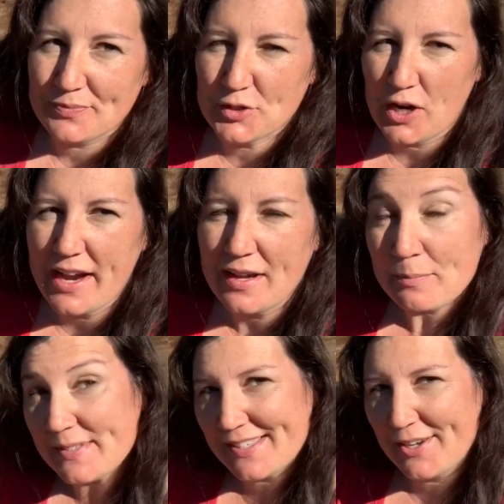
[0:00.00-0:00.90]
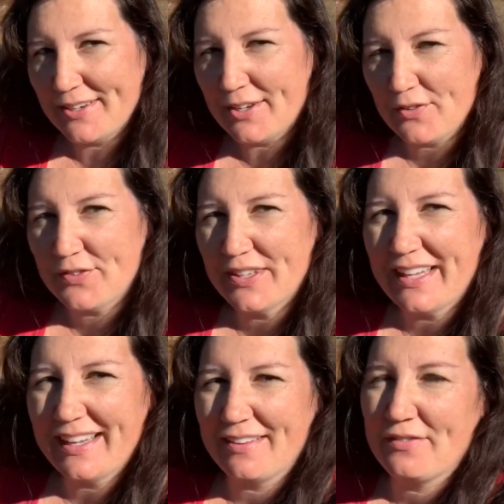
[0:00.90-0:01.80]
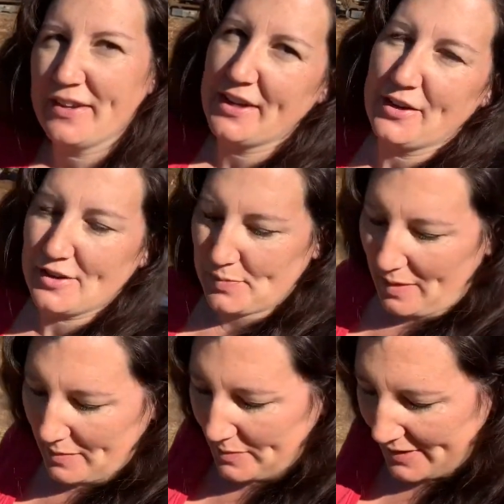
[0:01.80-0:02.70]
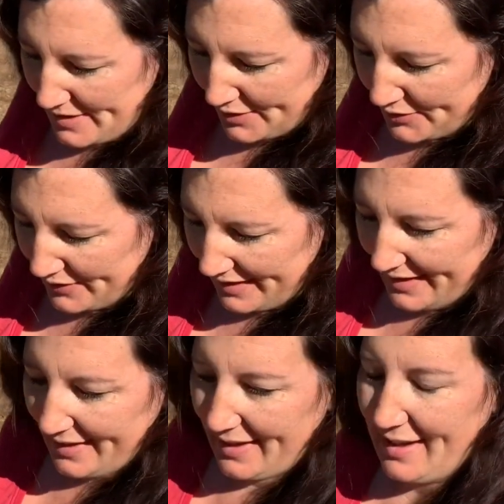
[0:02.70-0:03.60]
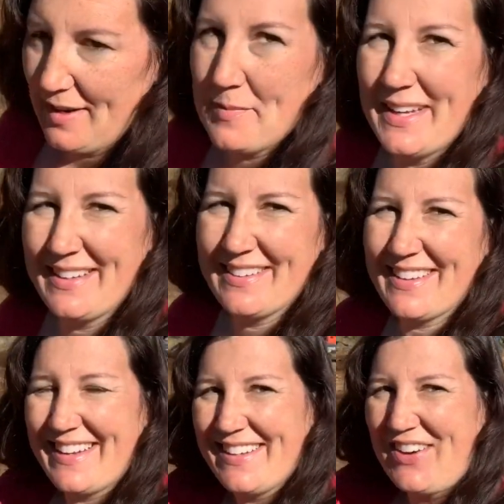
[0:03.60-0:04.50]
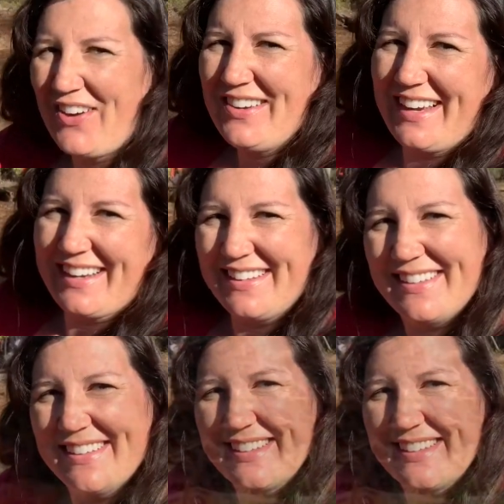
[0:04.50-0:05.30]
triumphs, hopefully, and failures probably too, in gardening.